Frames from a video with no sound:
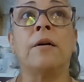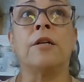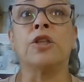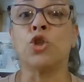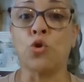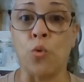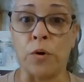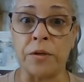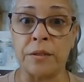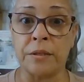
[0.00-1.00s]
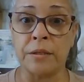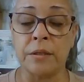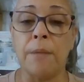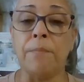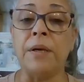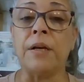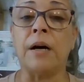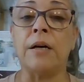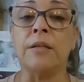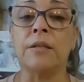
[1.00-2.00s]
Source,
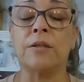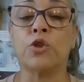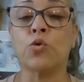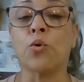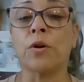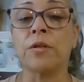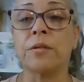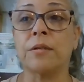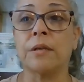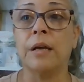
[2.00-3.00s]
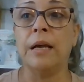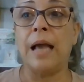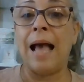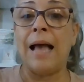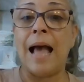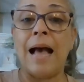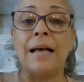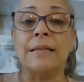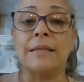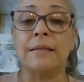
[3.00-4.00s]
because Source
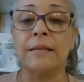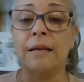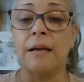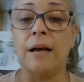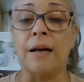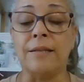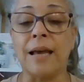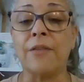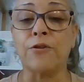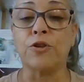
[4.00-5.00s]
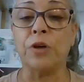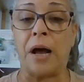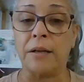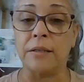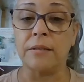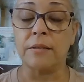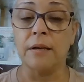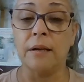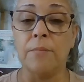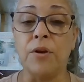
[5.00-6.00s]
has a tether to us,
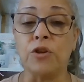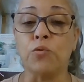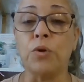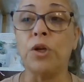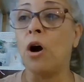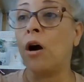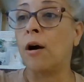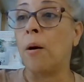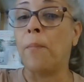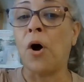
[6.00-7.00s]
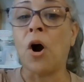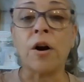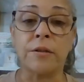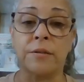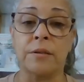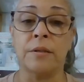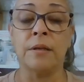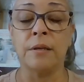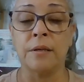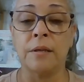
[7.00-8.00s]
because we are a part
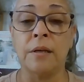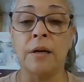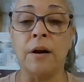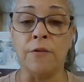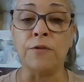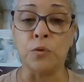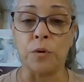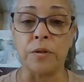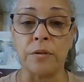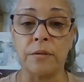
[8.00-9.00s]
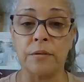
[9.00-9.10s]
of Source.